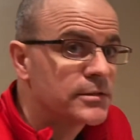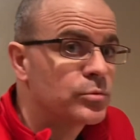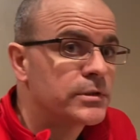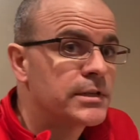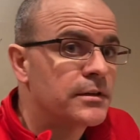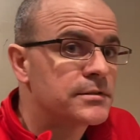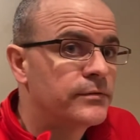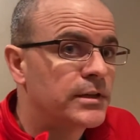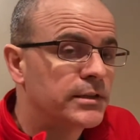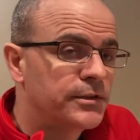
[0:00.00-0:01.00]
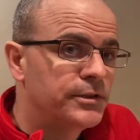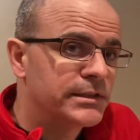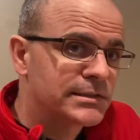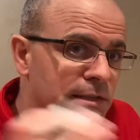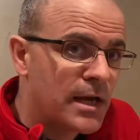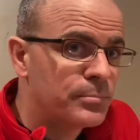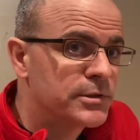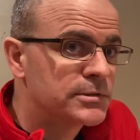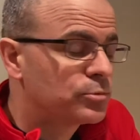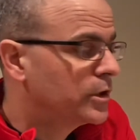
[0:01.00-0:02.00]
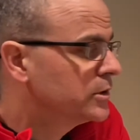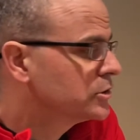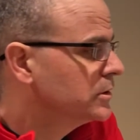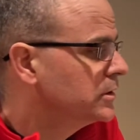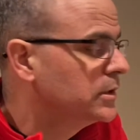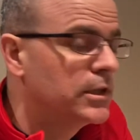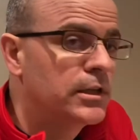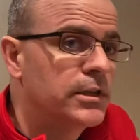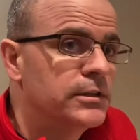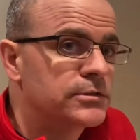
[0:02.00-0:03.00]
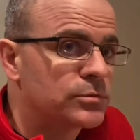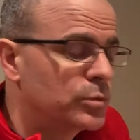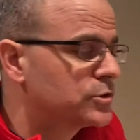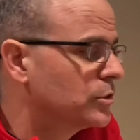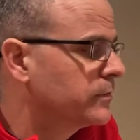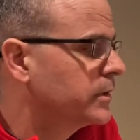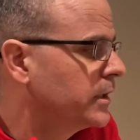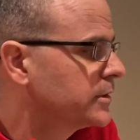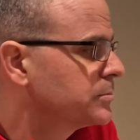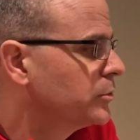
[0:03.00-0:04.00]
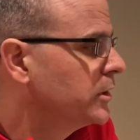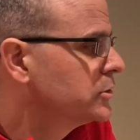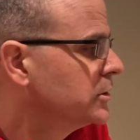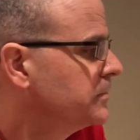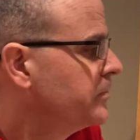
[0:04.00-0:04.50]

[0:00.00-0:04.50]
what tells the ventilator to stop inspiration and switch over to expiration.